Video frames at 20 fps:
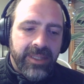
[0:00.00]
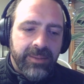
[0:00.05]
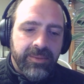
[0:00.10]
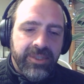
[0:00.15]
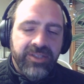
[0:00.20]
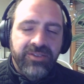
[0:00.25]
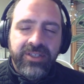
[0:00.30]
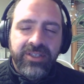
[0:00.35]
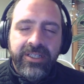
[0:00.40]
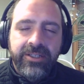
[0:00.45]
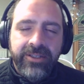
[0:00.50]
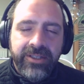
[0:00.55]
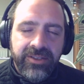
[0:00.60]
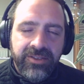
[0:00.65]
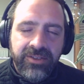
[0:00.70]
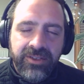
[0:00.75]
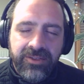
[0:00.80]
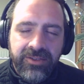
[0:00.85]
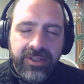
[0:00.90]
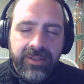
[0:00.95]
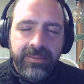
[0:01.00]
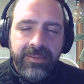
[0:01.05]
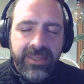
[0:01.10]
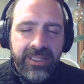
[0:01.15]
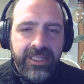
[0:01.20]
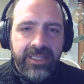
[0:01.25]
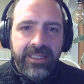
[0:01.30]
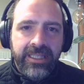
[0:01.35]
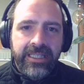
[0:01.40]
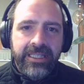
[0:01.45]
security system
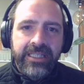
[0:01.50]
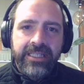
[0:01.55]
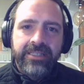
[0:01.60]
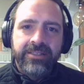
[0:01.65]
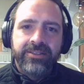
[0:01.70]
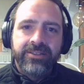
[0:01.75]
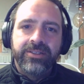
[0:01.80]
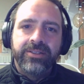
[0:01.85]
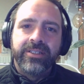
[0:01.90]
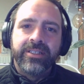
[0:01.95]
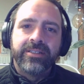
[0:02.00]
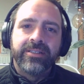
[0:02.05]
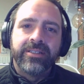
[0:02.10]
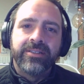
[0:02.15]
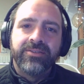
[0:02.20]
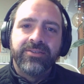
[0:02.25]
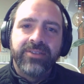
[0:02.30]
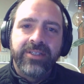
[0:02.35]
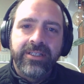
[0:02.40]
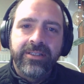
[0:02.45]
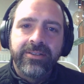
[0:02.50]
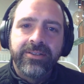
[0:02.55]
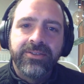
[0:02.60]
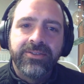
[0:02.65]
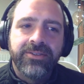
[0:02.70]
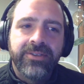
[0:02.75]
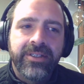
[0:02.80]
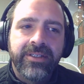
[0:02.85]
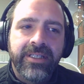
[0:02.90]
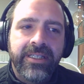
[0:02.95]
that they need to get the
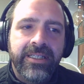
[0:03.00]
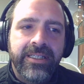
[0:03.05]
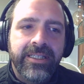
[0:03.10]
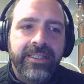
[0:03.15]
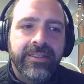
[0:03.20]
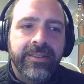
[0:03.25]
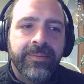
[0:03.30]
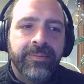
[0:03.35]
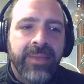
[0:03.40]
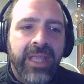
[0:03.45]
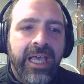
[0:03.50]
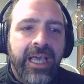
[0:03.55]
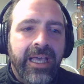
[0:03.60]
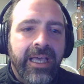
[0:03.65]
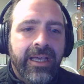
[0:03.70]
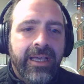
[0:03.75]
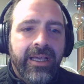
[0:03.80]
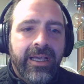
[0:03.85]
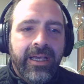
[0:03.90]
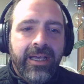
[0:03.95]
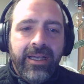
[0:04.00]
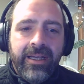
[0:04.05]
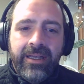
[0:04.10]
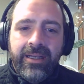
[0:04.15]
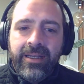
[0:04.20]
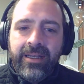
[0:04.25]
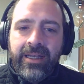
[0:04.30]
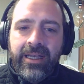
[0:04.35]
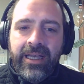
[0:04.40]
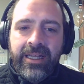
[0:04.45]
signals that they need.
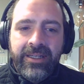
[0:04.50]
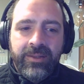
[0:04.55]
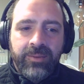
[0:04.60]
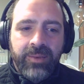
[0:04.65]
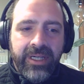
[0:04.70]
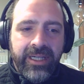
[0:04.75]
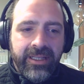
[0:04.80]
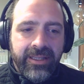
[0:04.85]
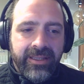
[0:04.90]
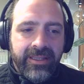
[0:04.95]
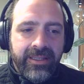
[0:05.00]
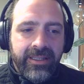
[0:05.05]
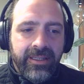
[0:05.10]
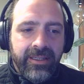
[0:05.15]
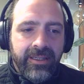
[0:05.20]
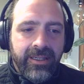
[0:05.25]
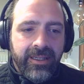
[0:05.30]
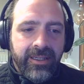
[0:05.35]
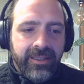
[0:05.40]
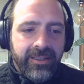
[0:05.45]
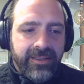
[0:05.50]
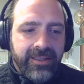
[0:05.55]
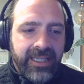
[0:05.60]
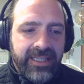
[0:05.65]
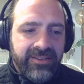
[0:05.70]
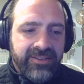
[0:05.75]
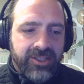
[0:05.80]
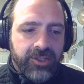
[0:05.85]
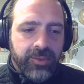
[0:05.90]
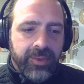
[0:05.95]
Anyway,
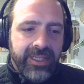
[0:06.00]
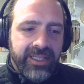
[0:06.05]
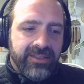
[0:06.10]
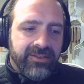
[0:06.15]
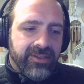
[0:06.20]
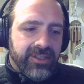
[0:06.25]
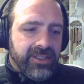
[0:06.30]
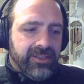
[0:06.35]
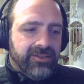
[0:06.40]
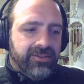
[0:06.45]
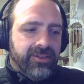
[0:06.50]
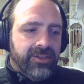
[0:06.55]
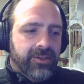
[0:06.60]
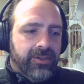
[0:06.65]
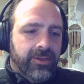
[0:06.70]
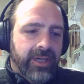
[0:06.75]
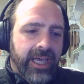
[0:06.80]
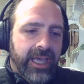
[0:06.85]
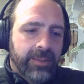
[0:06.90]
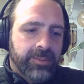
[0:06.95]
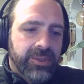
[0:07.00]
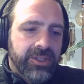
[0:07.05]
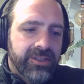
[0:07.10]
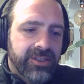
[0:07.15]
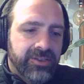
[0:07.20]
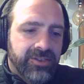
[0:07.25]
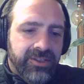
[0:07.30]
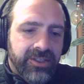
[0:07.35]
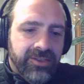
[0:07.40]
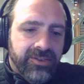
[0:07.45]
that's crazy. So Apple
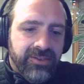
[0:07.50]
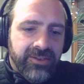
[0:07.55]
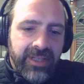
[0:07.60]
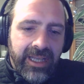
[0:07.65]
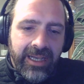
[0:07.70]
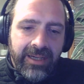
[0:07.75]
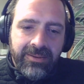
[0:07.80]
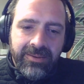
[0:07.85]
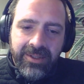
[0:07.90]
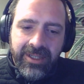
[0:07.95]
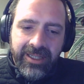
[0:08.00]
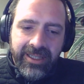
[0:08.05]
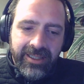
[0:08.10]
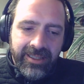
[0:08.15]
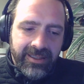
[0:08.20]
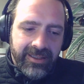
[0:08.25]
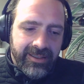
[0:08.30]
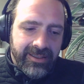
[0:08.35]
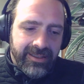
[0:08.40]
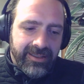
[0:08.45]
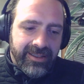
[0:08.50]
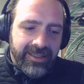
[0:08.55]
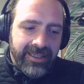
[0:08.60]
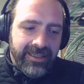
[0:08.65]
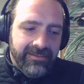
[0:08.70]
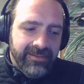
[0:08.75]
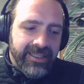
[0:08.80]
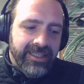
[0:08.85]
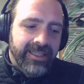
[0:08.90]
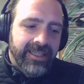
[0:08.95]
is just outright
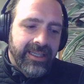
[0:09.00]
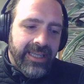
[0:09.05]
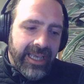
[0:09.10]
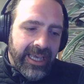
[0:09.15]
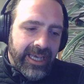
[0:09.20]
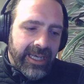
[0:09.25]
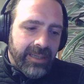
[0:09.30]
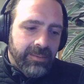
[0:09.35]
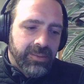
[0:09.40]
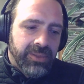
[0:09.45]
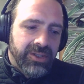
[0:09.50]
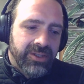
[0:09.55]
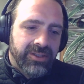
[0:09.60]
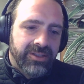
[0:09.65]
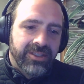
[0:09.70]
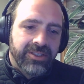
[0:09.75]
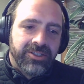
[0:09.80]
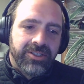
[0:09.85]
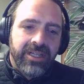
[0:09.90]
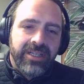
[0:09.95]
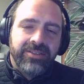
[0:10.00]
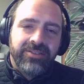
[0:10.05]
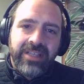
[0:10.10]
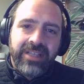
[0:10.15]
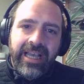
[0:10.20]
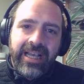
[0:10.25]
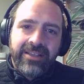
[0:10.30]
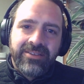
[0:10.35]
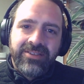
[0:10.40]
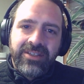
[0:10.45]
killing an app that tries to
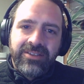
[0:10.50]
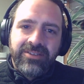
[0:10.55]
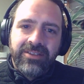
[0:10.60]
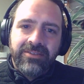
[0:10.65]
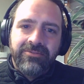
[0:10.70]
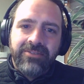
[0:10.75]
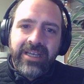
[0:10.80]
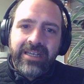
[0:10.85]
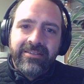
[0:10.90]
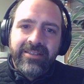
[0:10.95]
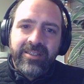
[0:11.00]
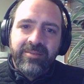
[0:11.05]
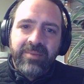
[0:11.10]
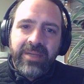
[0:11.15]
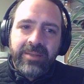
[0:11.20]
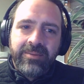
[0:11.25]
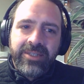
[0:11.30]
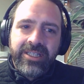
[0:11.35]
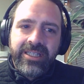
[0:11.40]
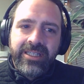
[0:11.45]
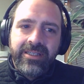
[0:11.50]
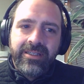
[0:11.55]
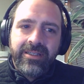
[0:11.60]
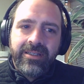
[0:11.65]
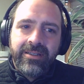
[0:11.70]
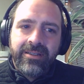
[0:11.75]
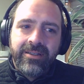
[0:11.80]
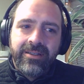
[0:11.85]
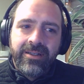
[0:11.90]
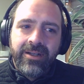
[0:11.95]
access invalid memory.
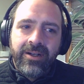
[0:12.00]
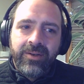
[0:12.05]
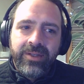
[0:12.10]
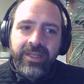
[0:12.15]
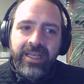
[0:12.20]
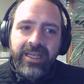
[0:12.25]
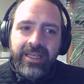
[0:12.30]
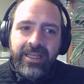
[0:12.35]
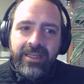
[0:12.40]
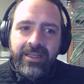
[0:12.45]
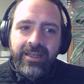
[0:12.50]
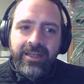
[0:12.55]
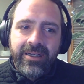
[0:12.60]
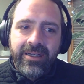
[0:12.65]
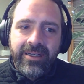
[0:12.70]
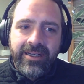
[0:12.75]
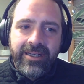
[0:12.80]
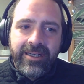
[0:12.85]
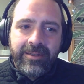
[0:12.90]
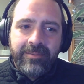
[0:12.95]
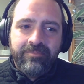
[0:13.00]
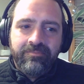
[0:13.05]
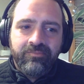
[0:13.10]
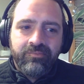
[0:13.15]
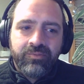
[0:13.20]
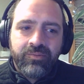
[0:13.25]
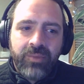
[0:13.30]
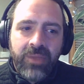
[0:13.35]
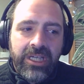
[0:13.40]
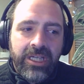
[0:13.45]
Okay,
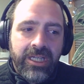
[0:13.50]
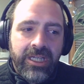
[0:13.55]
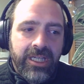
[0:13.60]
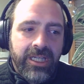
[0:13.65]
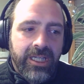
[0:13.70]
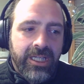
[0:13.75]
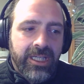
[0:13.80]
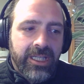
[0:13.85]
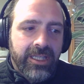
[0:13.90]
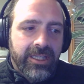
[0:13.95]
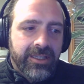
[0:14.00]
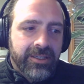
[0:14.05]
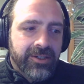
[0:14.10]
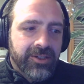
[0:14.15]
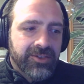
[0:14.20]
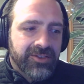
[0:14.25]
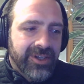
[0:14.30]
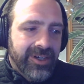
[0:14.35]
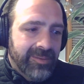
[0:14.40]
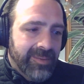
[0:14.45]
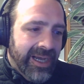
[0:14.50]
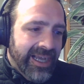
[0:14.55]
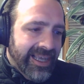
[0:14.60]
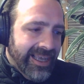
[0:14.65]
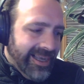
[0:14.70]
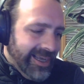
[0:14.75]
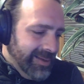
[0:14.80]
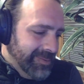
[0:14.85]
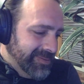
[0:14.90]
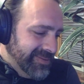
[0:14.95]
there goes all my
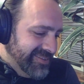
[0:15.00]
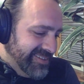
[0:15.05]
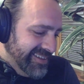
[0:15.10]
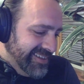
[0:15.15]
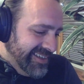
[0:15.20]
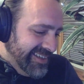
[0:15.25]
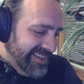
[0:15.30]
apps.